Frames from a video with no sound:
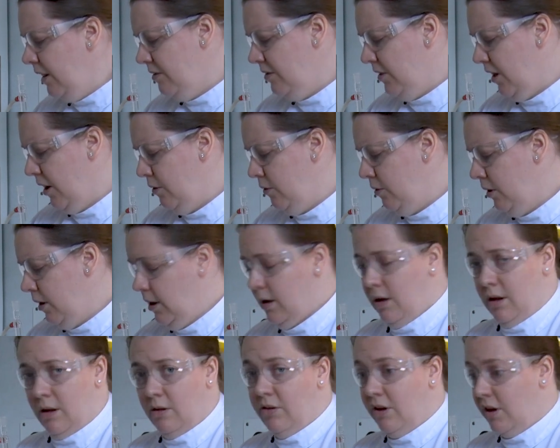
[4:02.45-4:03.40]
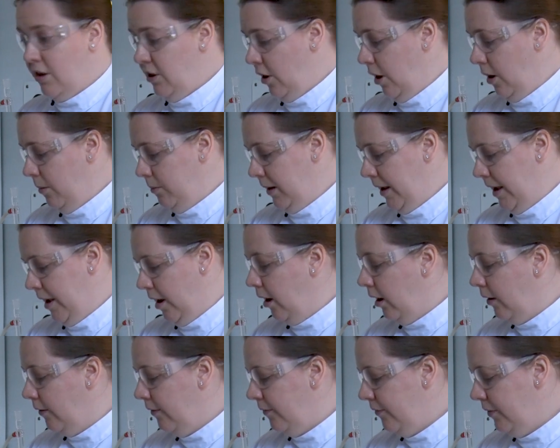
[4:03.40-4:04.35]
So turn your hot plate
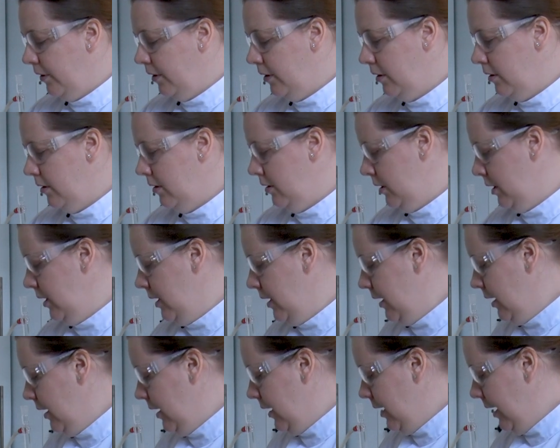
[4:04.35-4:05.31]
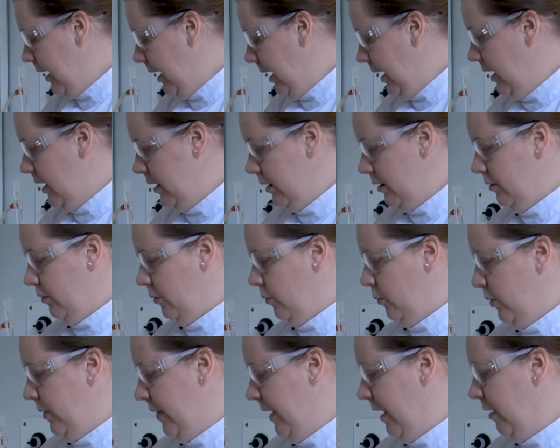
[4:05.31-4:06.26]
off, and
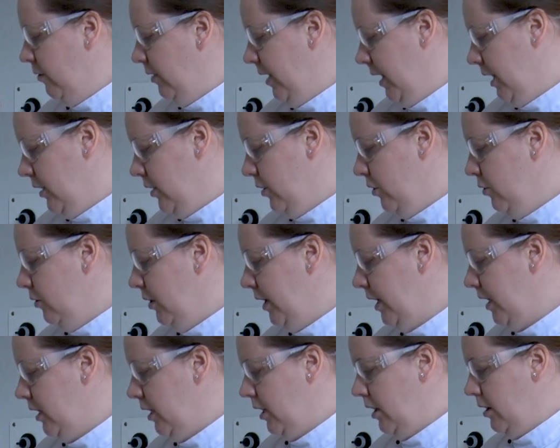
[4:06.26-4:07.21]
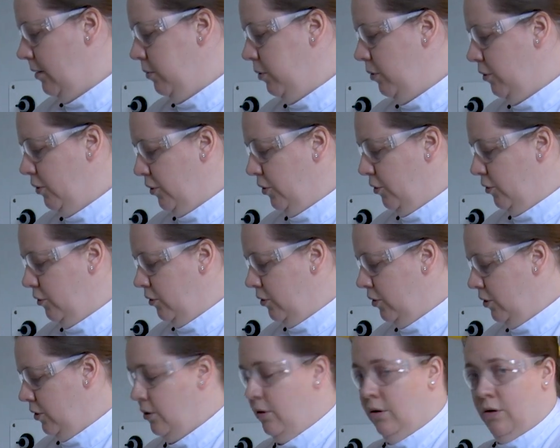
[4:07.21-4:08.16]
without it cooling you're going to put
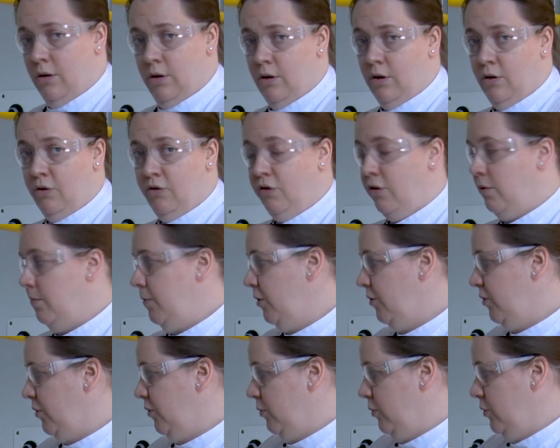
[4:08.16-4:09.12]
your 2 mils of